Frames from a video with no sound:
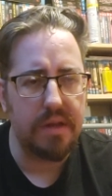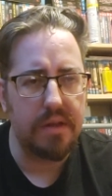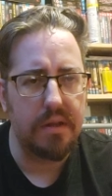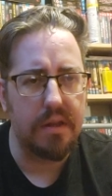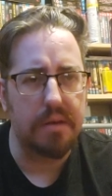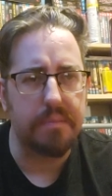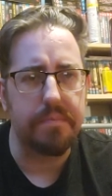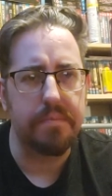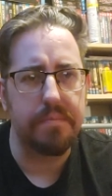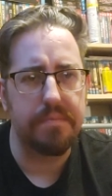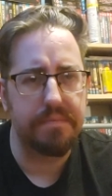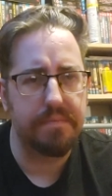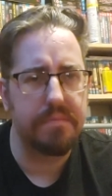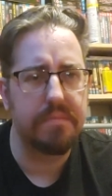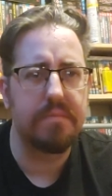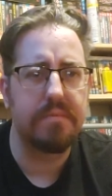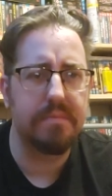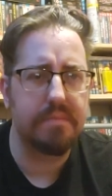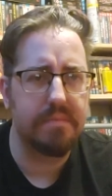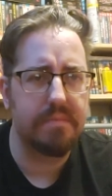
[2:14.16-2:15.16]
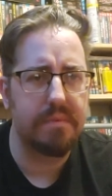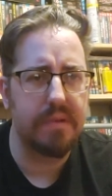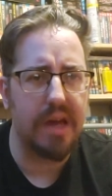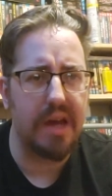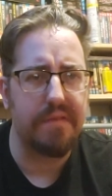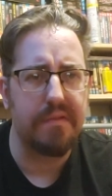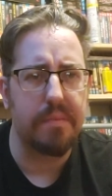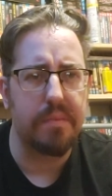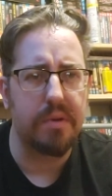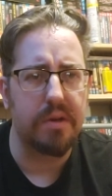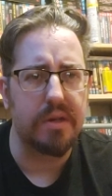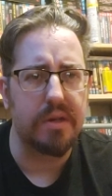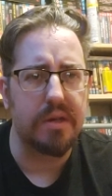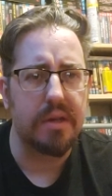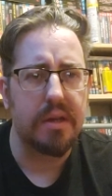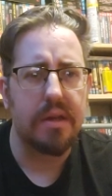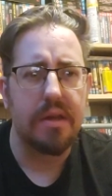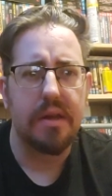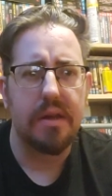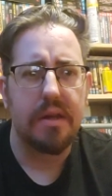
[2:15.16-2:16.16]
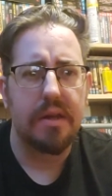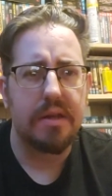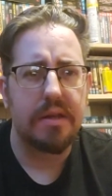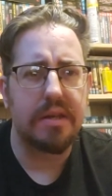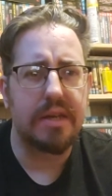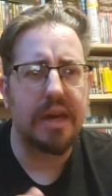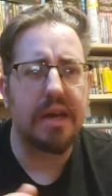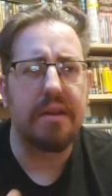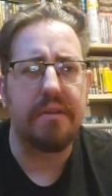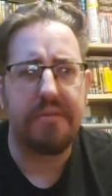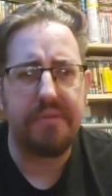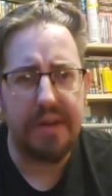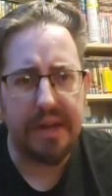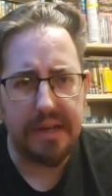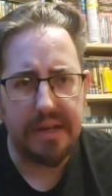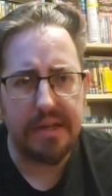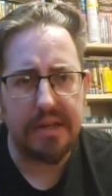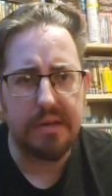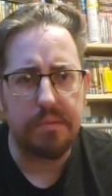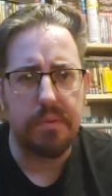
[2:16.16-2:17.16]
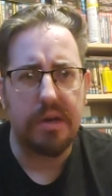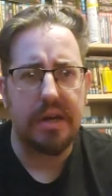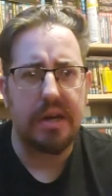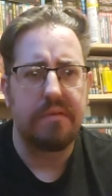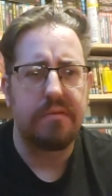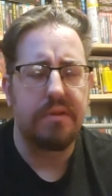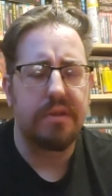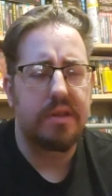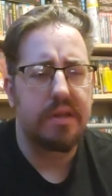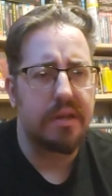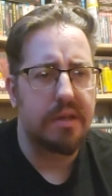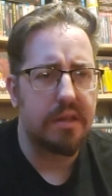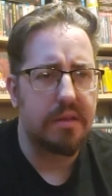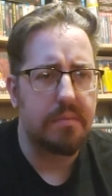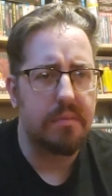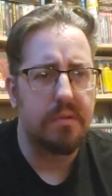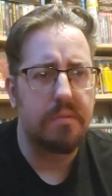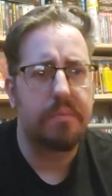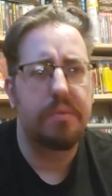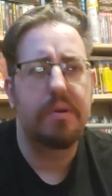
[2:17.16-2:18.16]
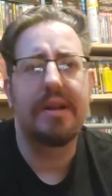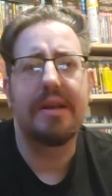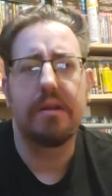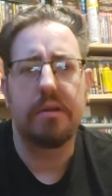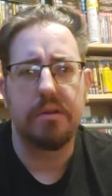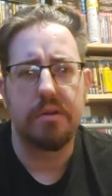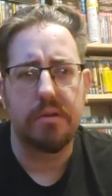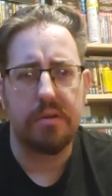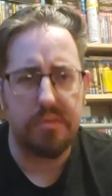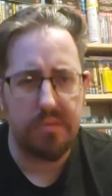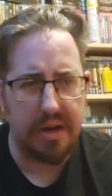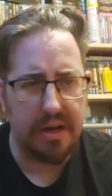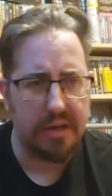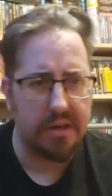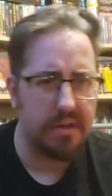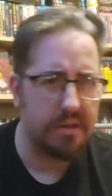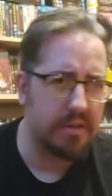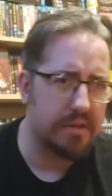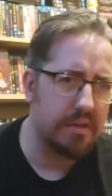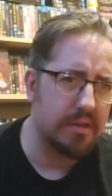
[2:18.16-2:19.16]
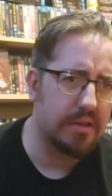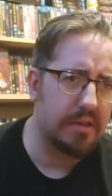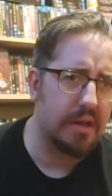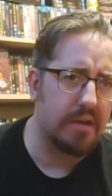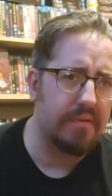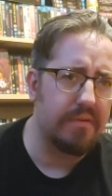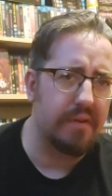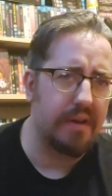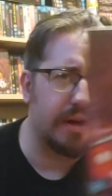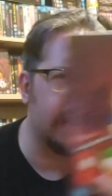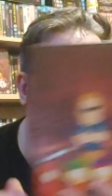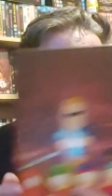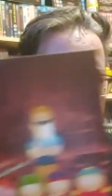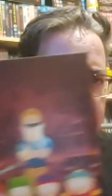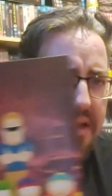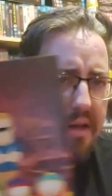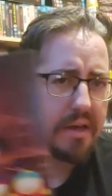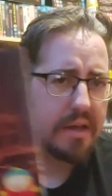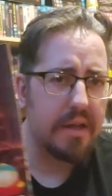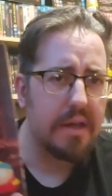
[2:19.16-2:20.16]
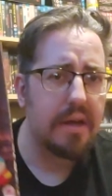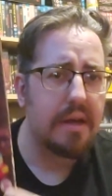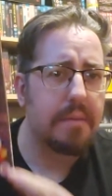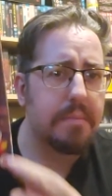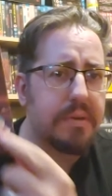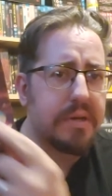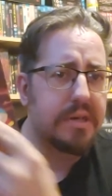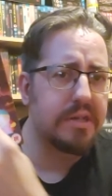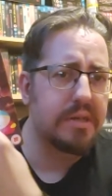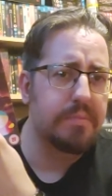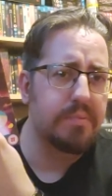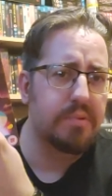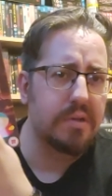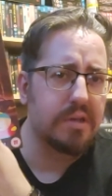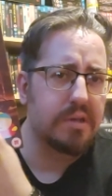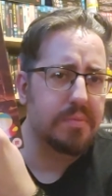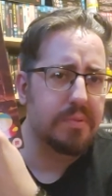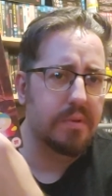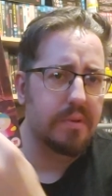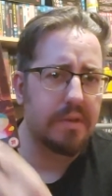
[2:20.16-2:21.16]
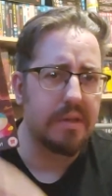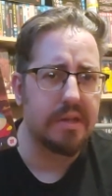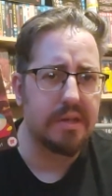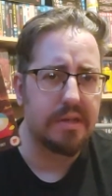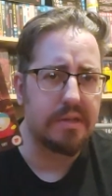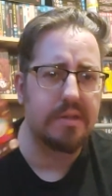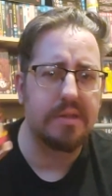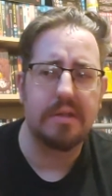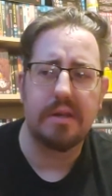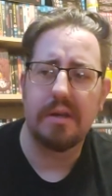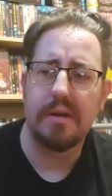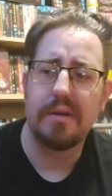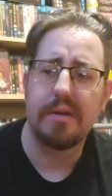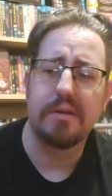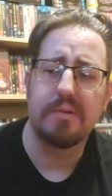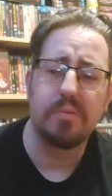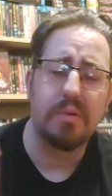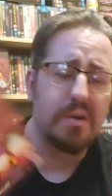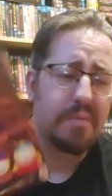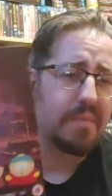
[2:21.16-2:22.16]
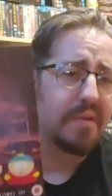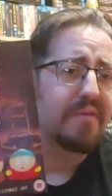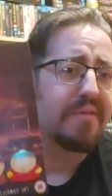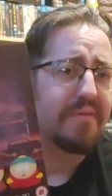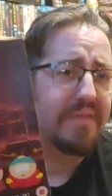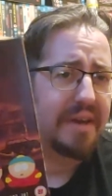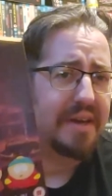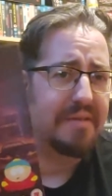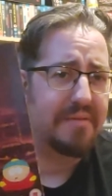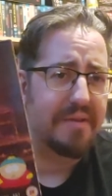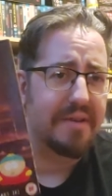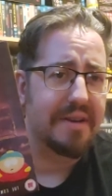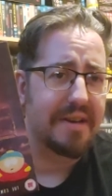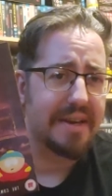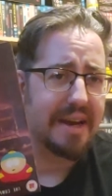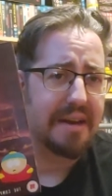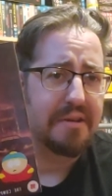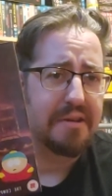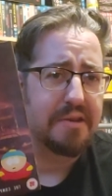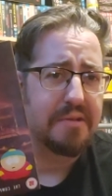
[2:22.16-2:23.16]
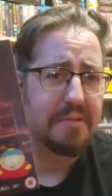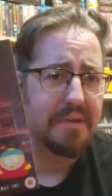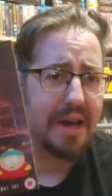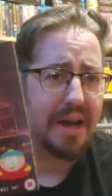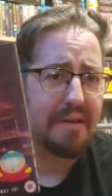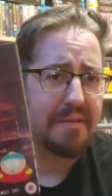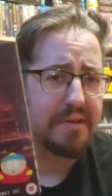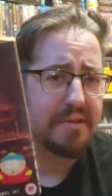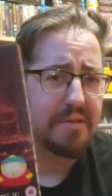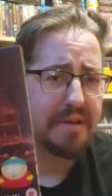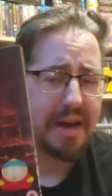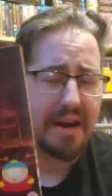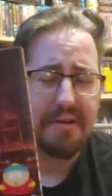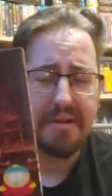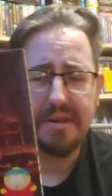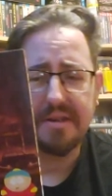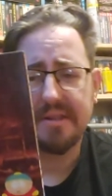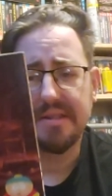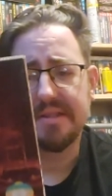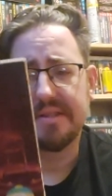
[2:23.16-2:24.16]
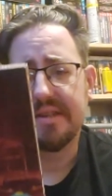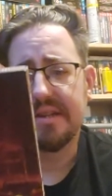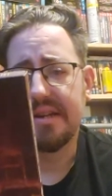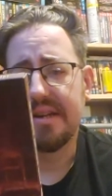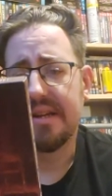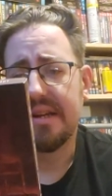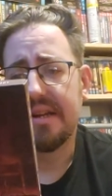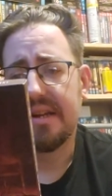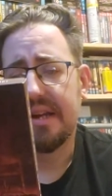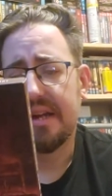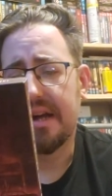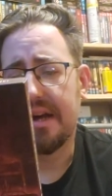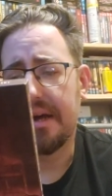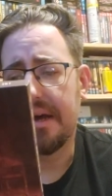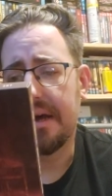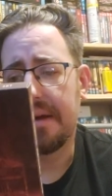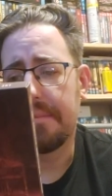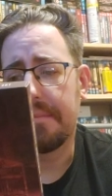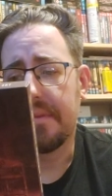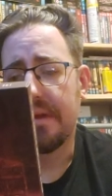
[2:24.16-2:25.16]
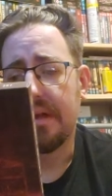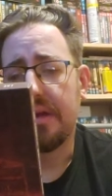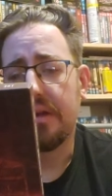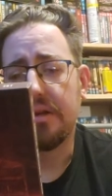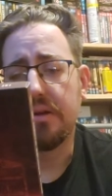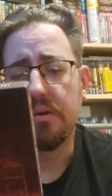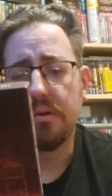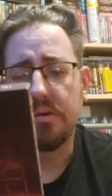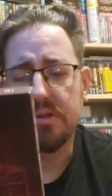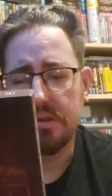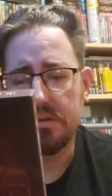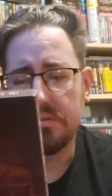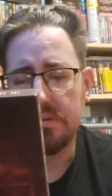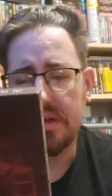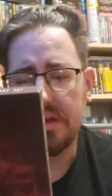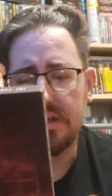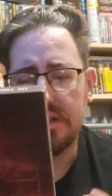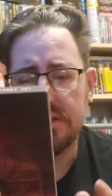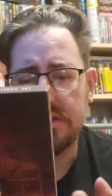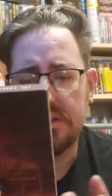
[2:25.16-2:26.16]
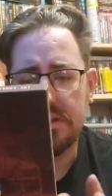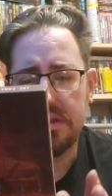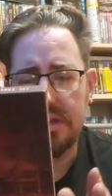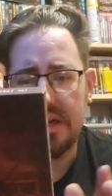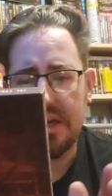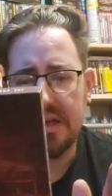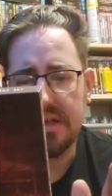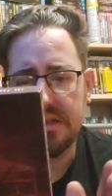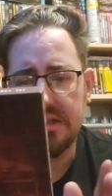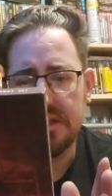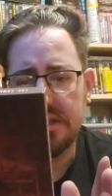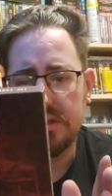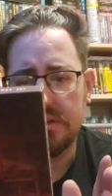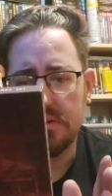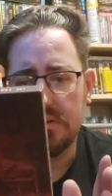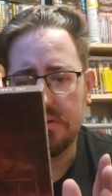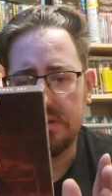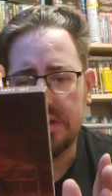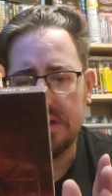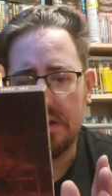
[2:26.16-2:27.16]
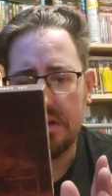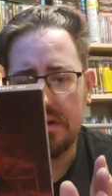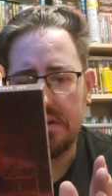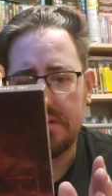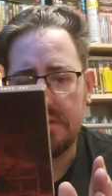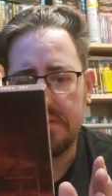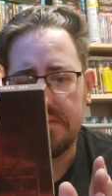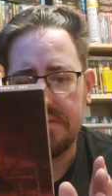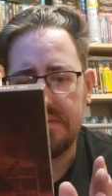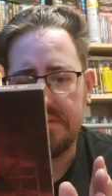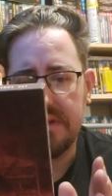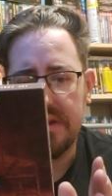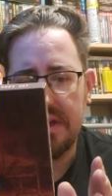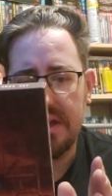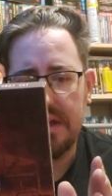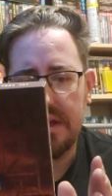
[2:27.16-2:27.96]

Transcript: like everybody getting offended by everything at the moment, political correctness and stuff. And PC Principal is one of my favourite new characters. It also has a story of